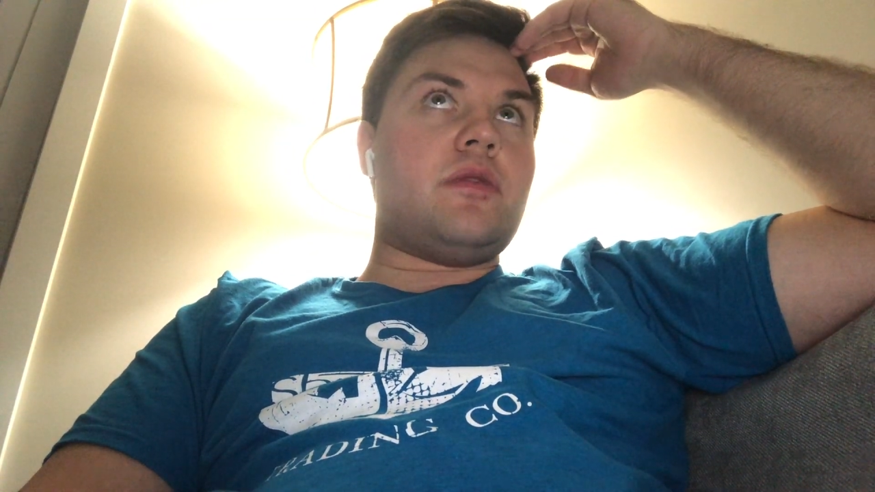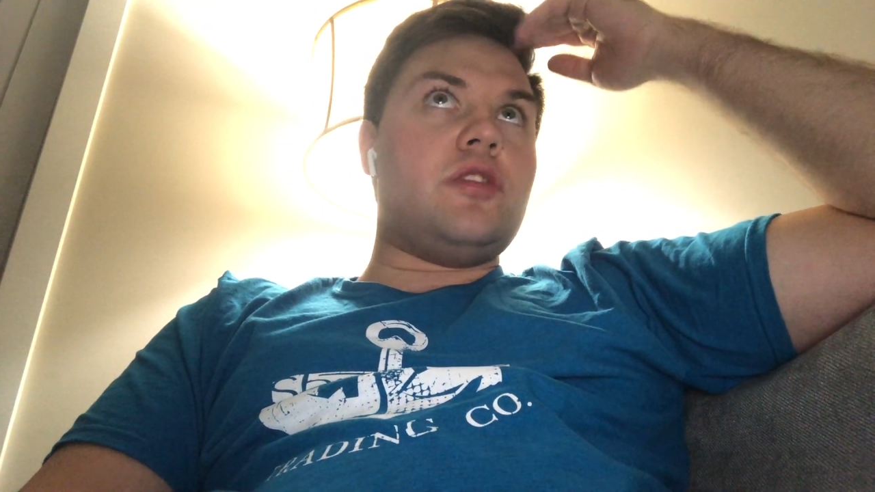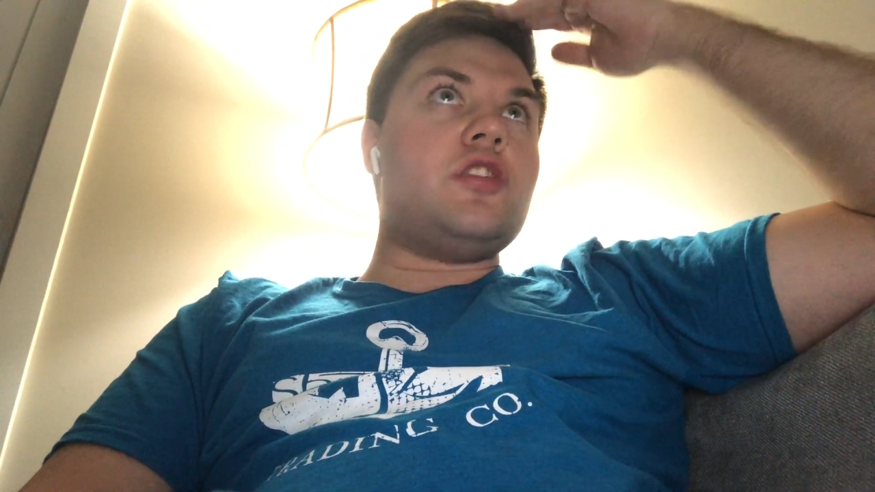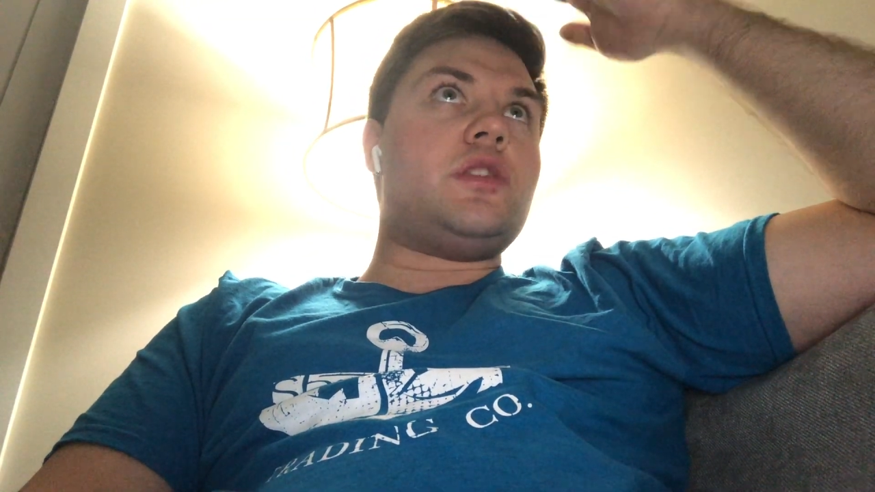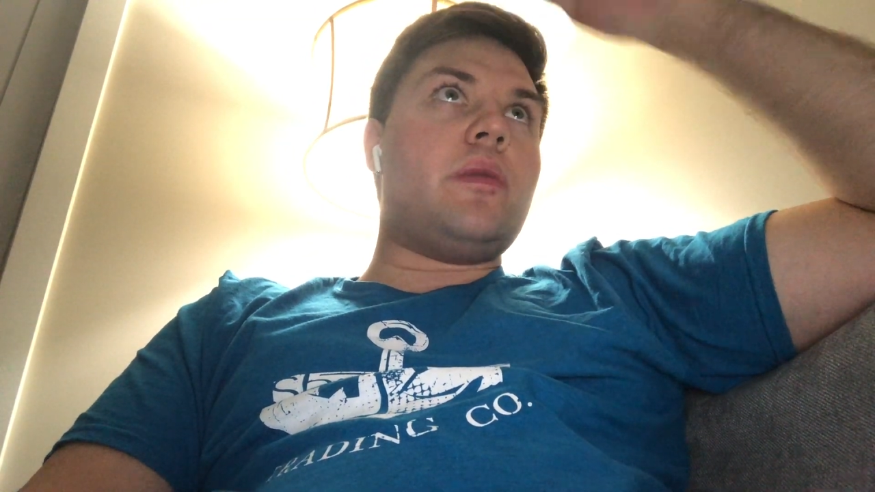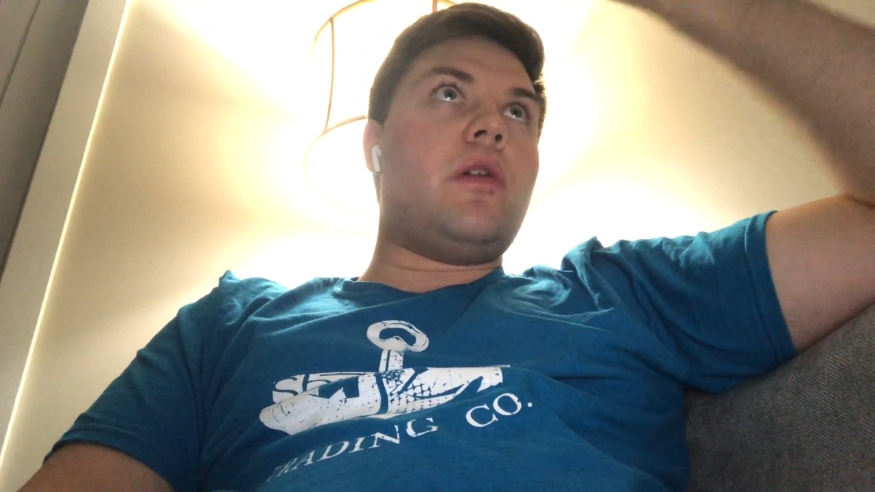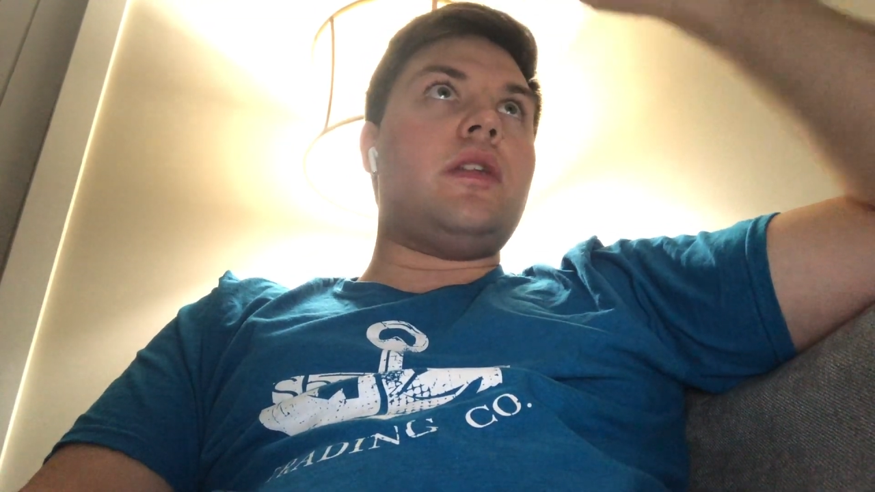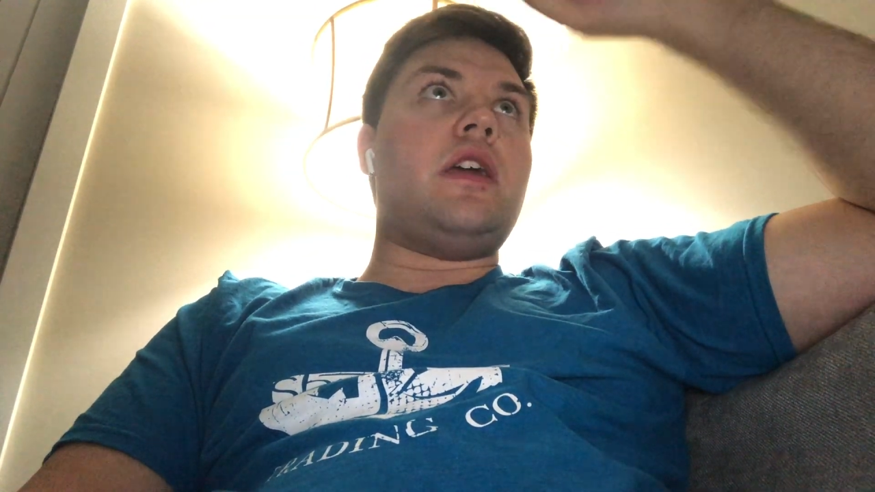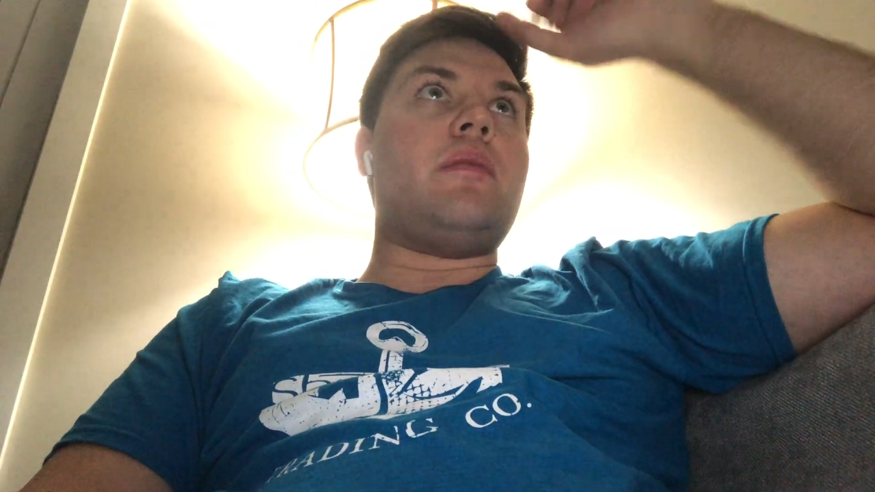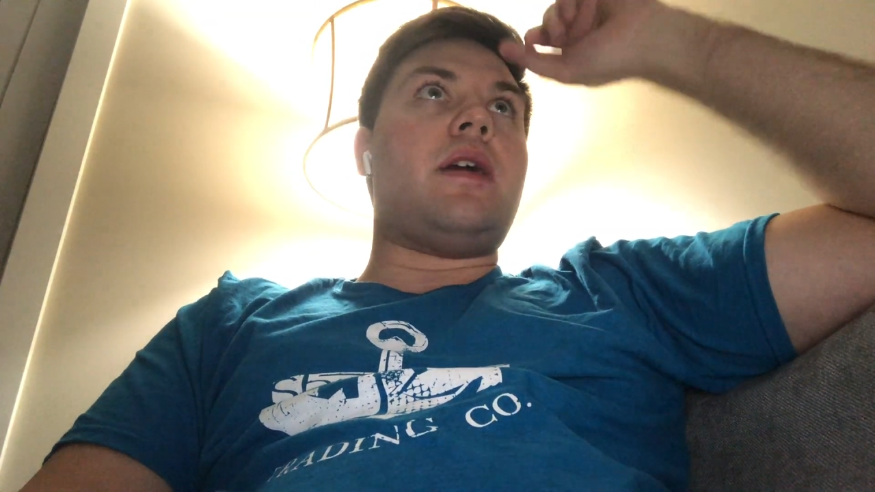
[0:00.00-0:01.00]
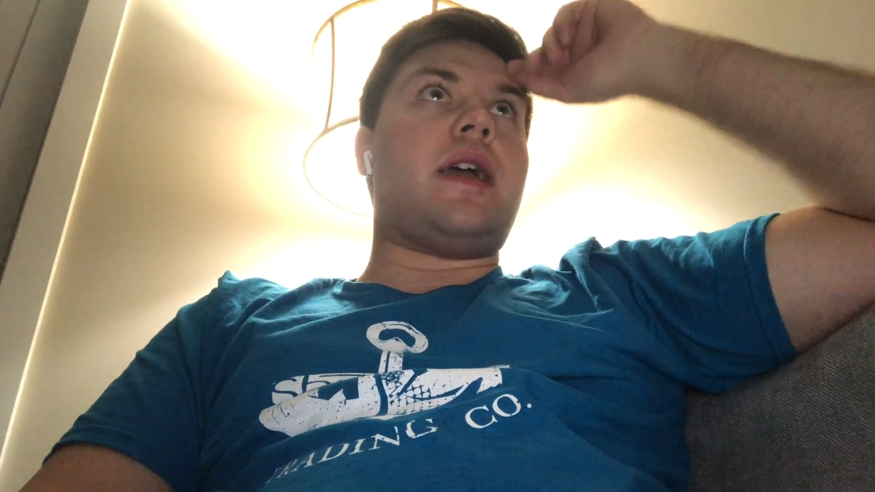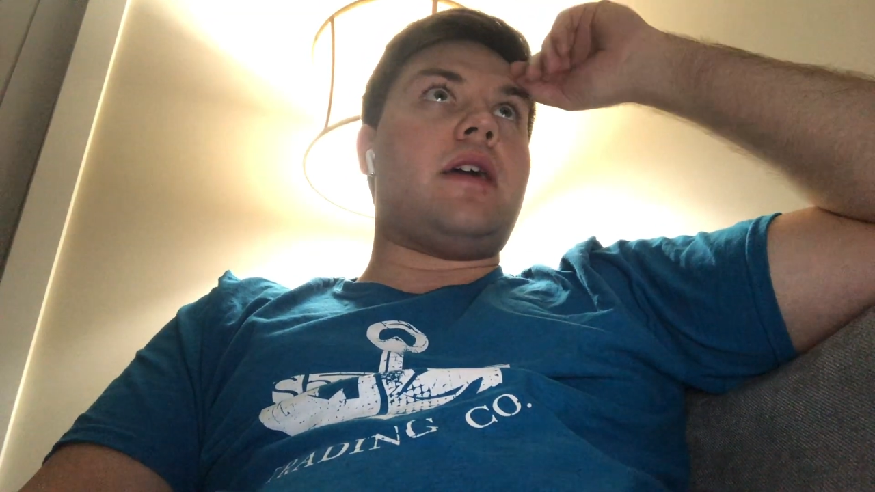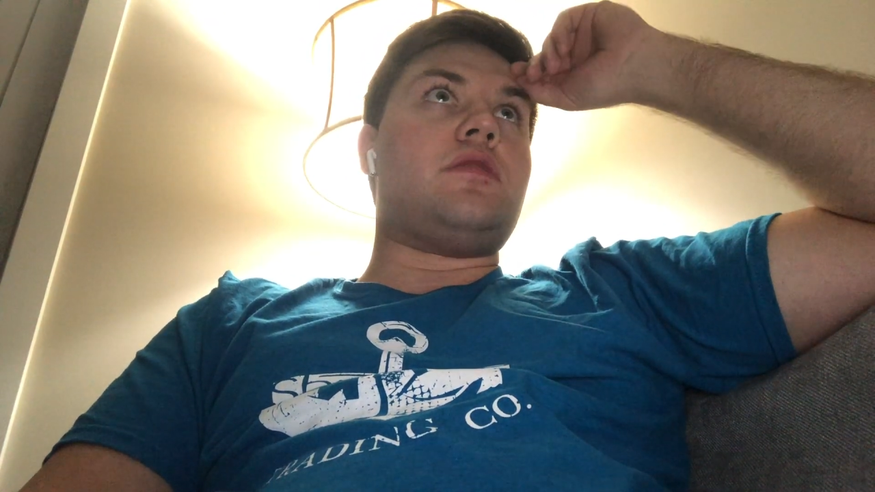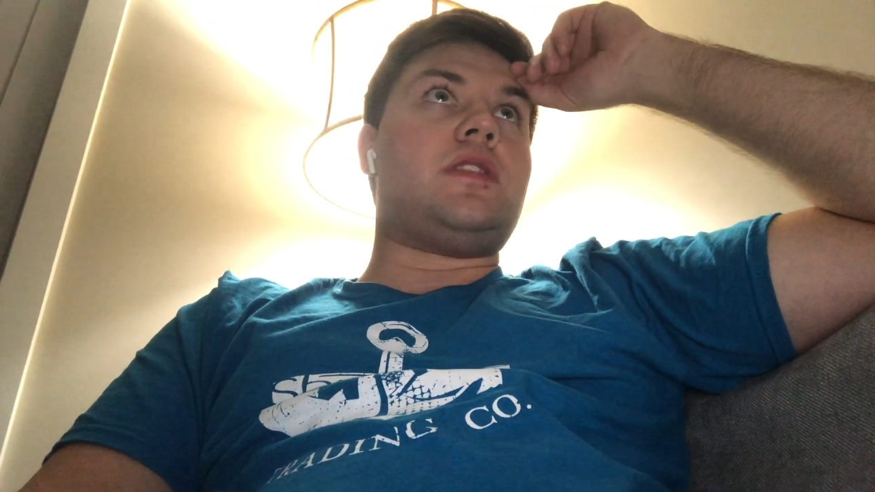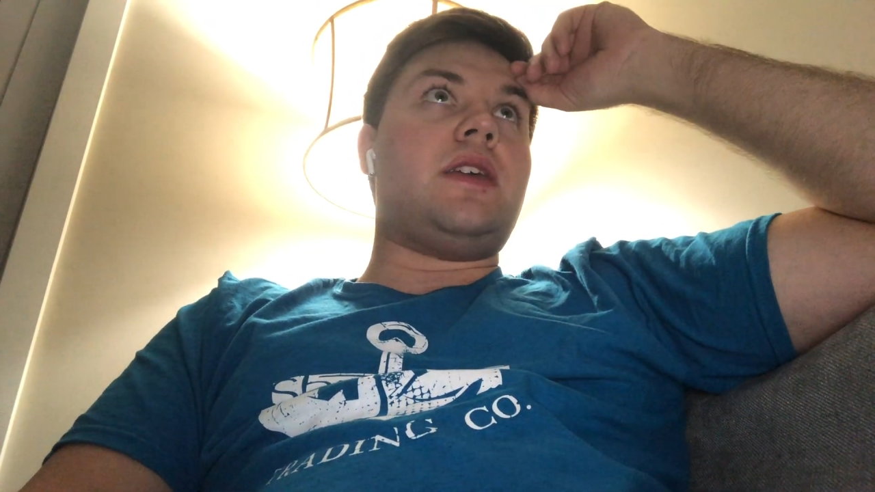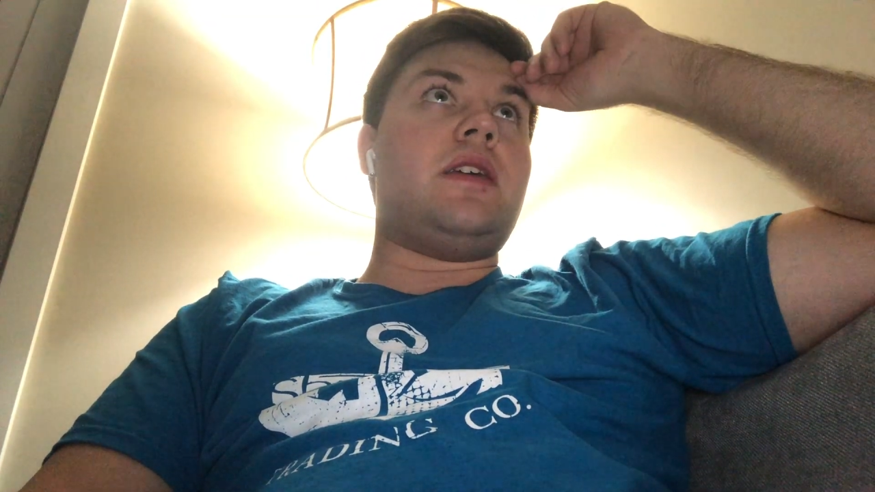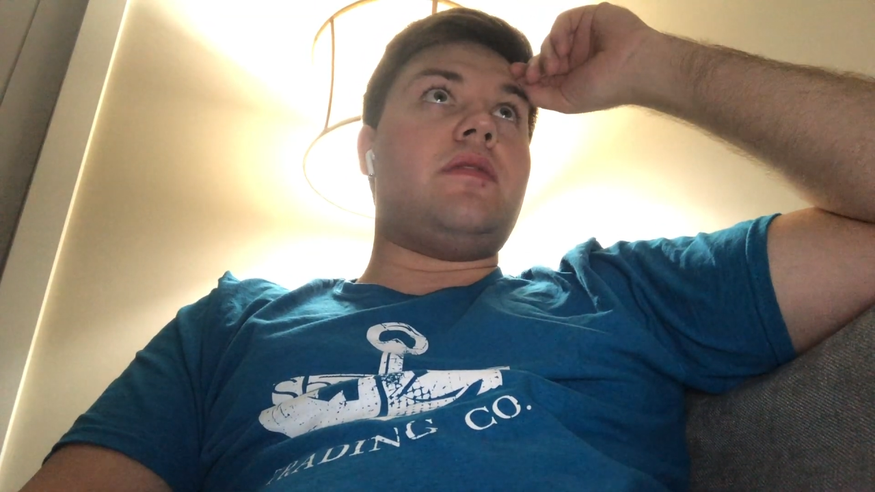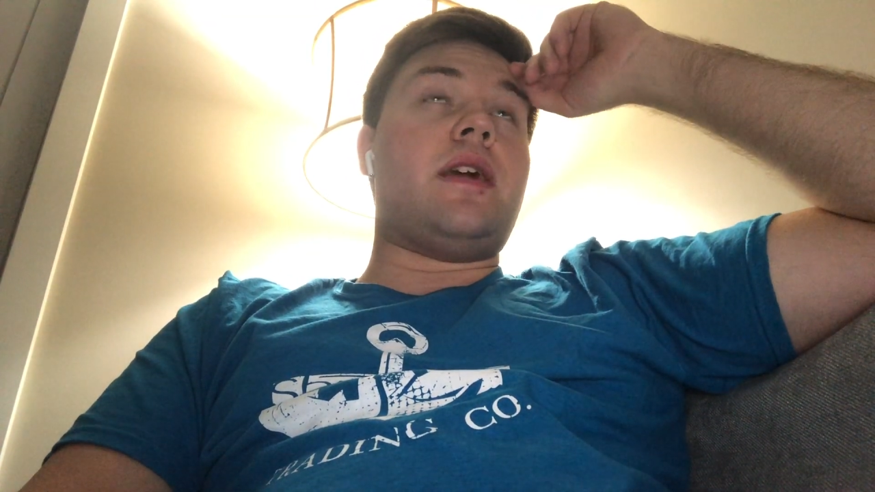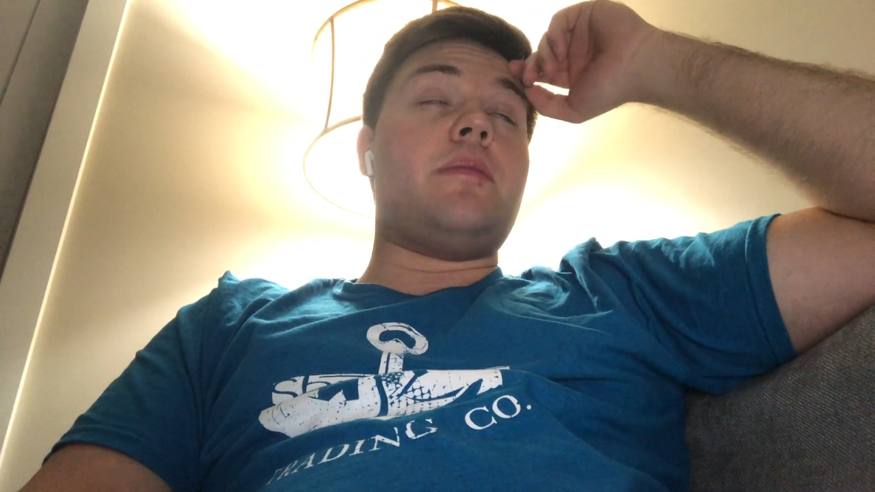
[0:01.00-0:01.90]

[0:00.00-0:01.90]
There used to be one near my house here in